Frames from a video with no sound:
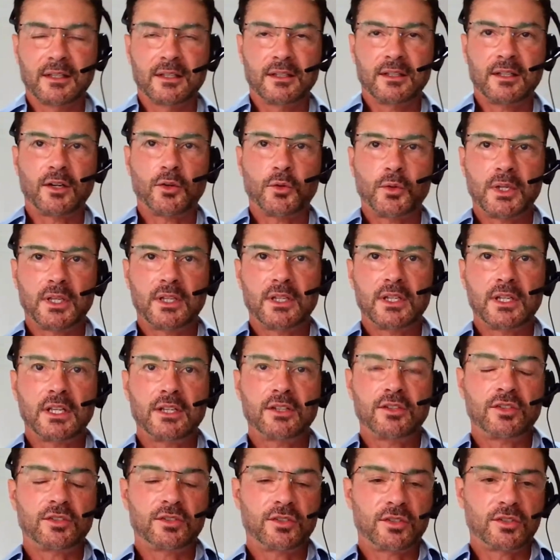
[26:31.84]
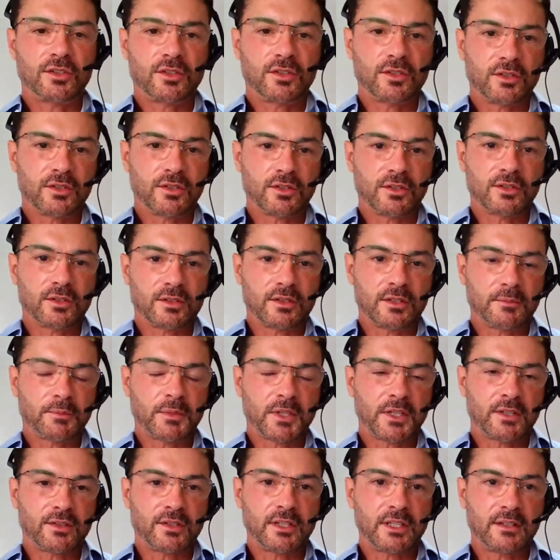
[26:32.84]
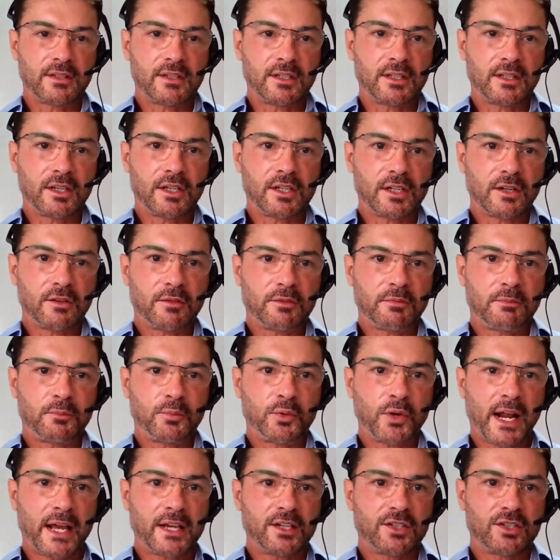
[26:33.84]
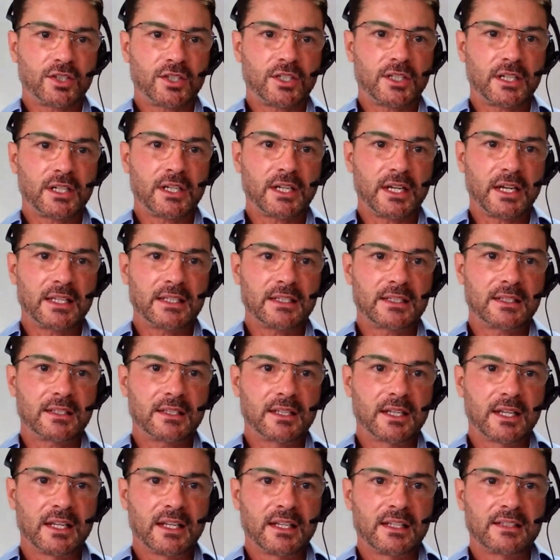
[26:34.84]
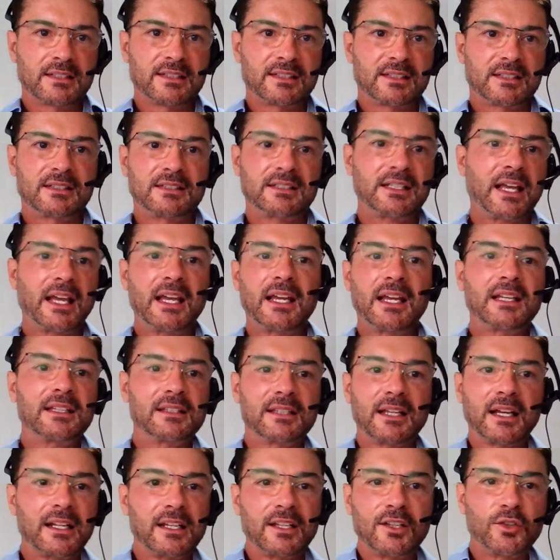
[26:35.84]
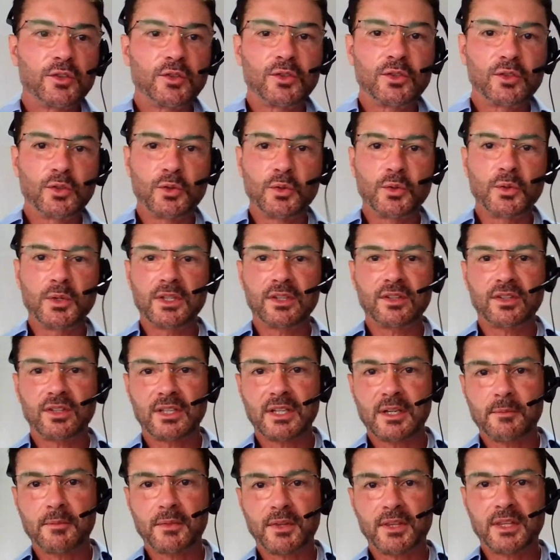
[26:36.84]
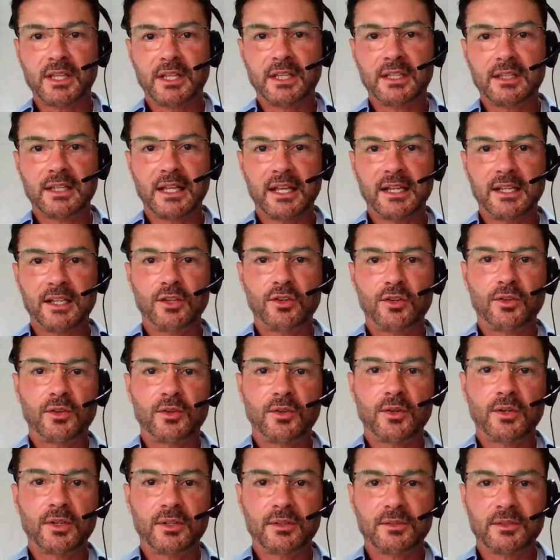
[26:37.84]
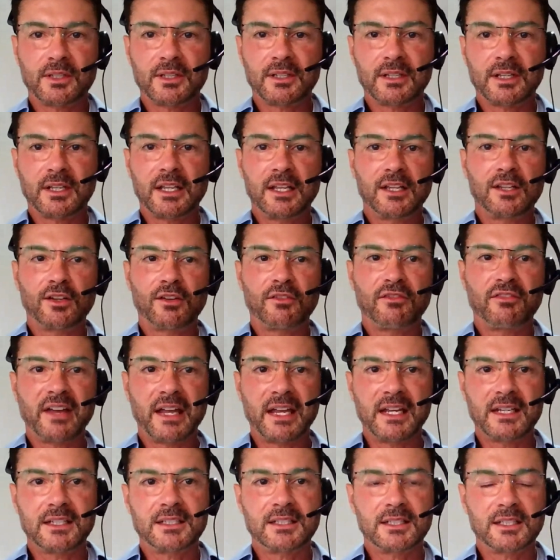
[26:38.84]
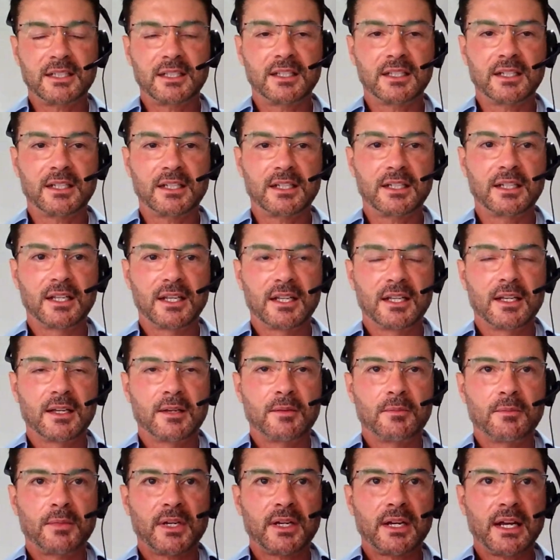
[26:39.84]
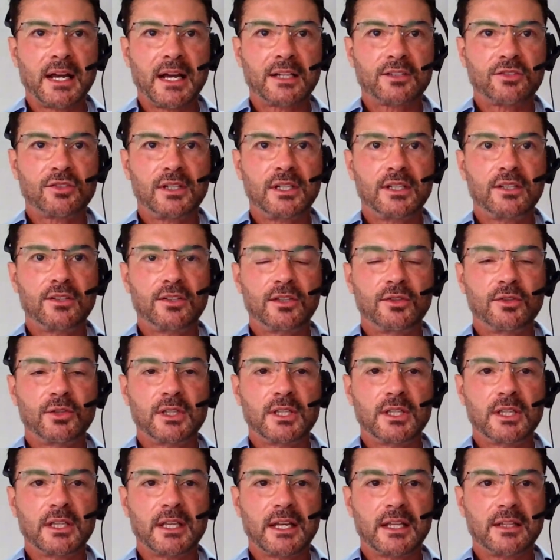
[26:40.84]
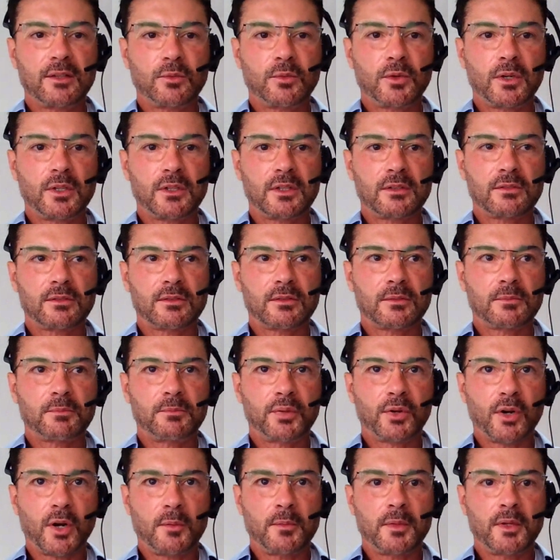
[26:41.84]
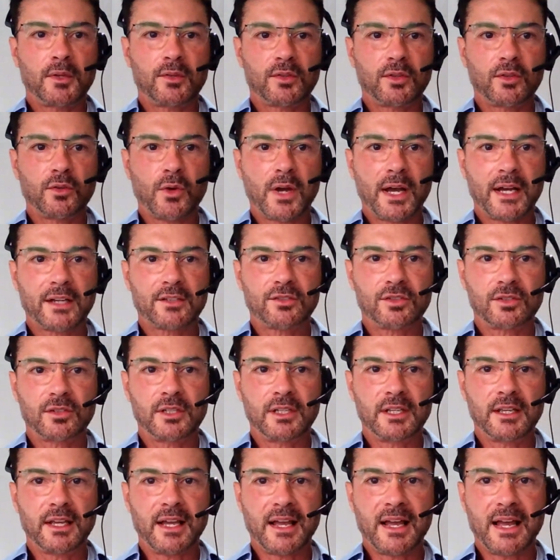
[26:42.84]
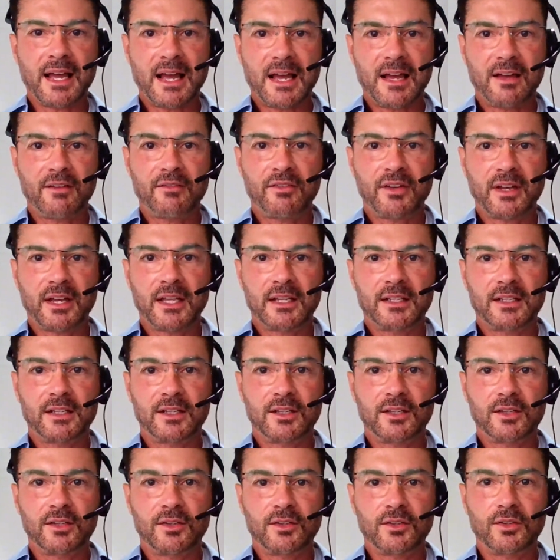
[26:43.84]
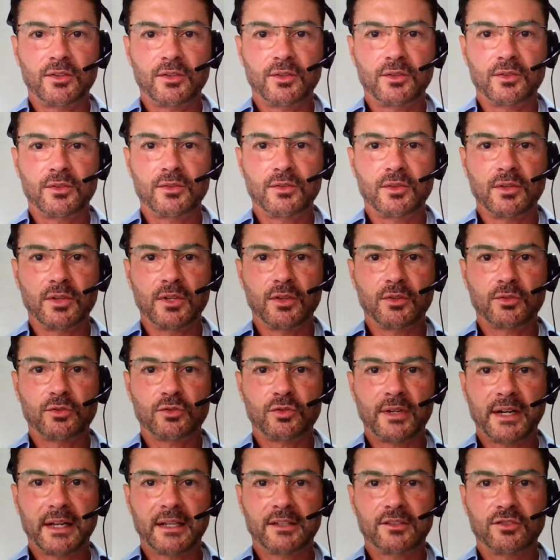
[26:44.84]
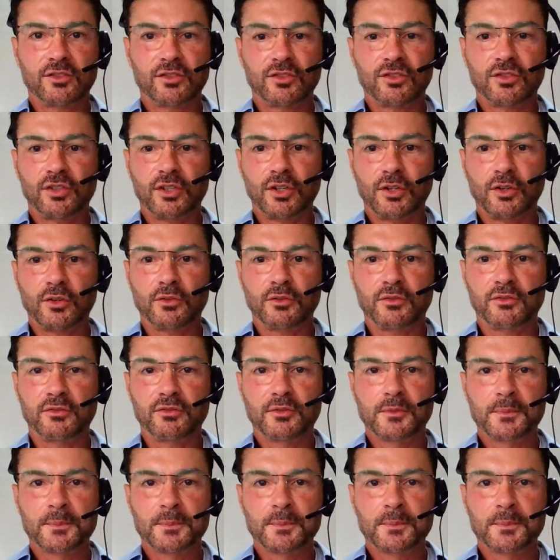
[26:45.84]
No, we need to, because there's a lot of pressure and say that you're doing something, that you're innovating, but actually it's looking at what problems you actually have and you're trying to solve.